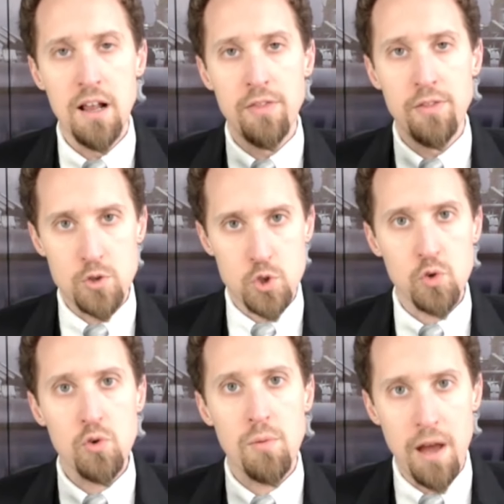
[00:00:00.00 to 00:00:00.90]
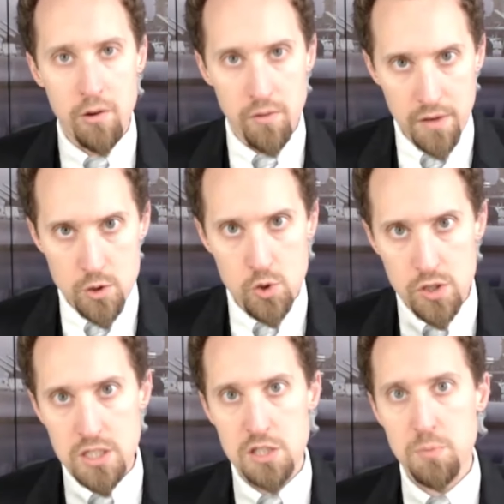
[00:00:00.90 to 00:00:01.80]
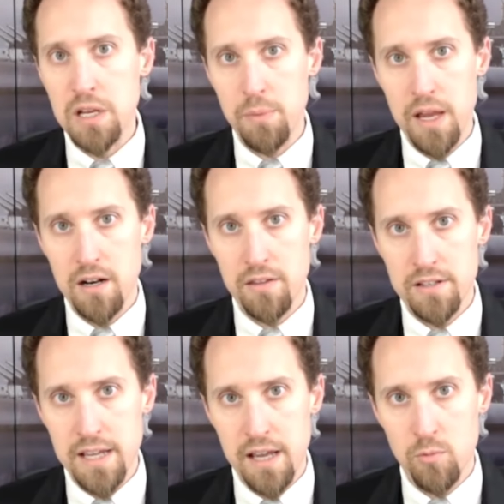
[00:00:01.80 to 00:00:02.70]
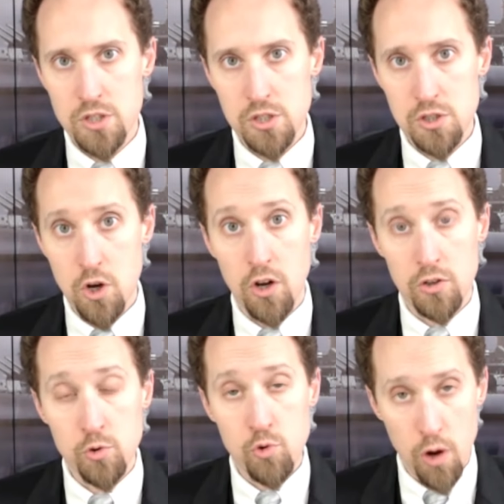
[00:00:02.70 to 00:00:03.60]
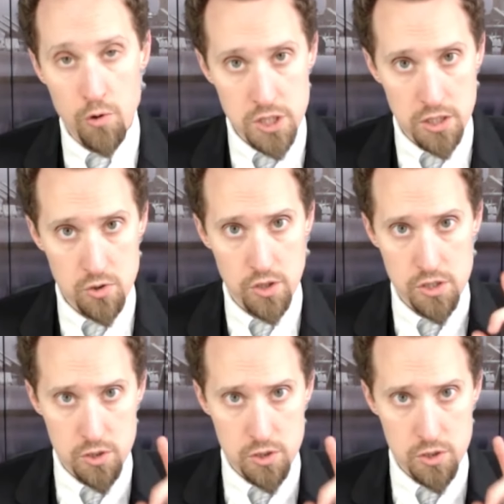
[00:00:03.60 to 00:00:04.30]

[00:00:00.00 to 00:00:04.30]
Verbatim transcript: the true amount of interest that's being paid on the debt, which is called gross interest.